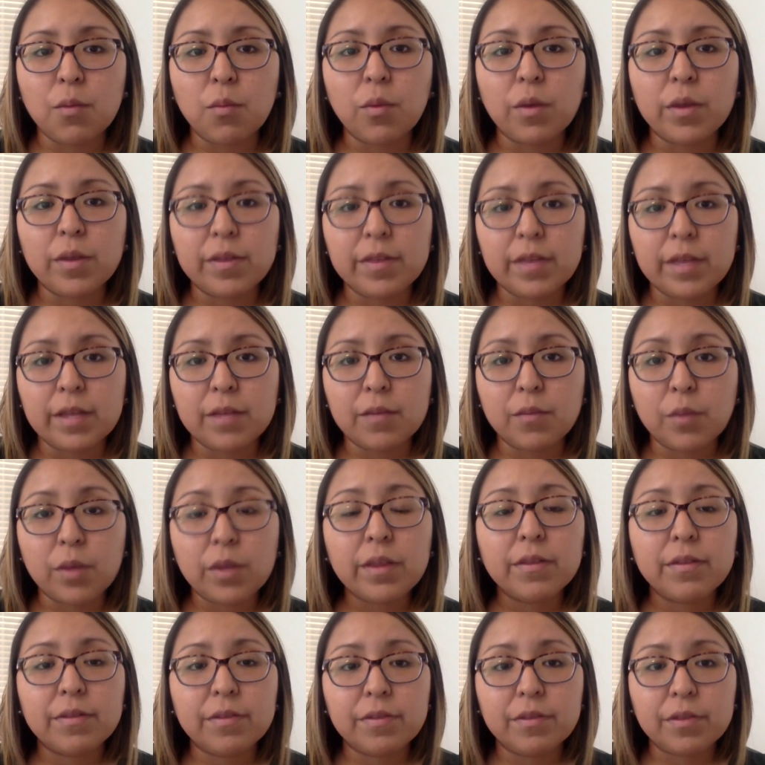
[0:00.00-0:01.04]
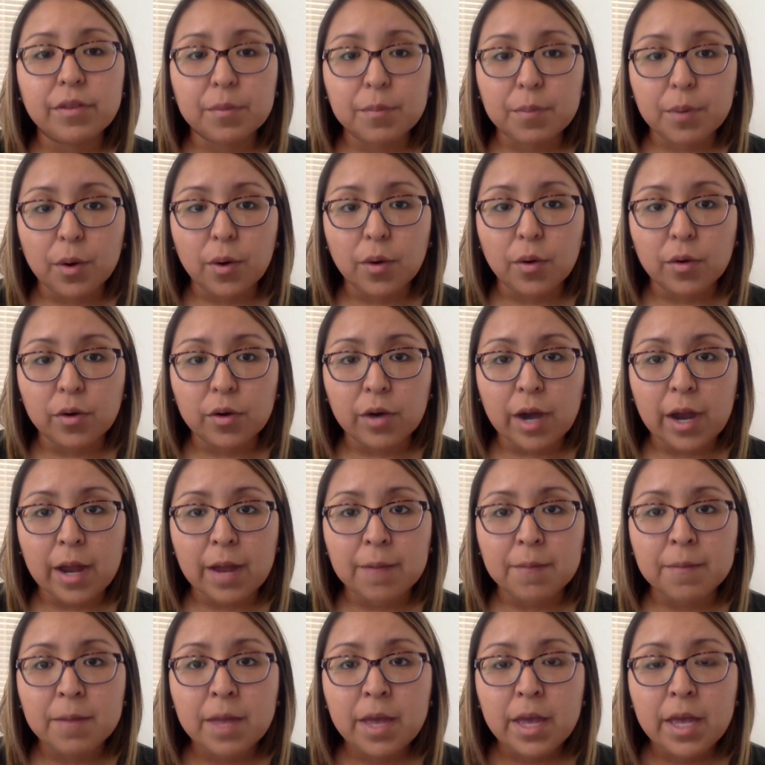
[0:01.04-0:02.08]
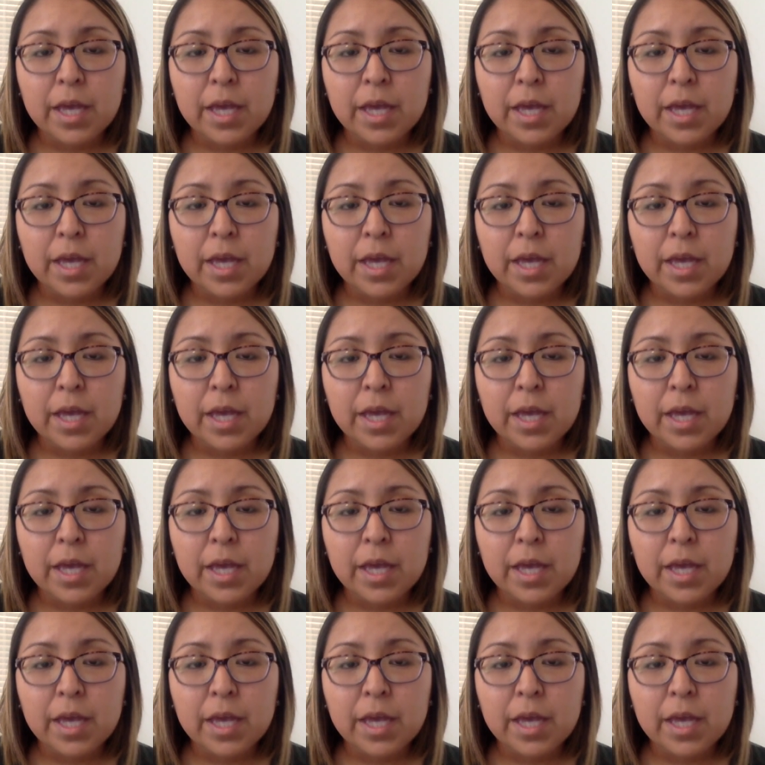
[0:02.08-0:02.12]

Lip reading: with the program.